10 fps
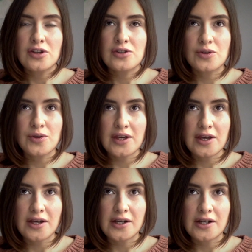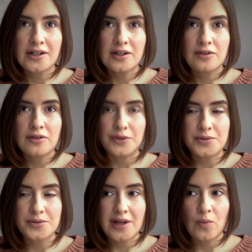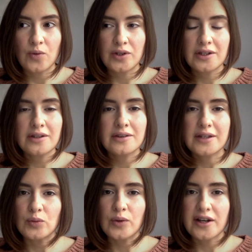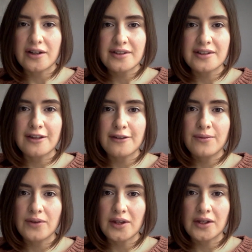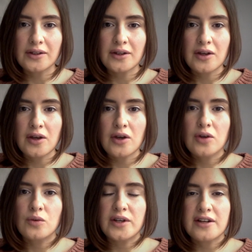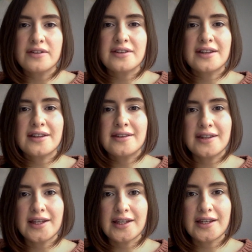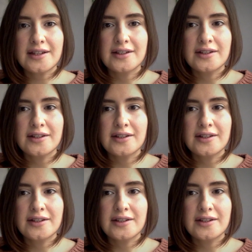to hear from someone that whatever they feel, whatever they think,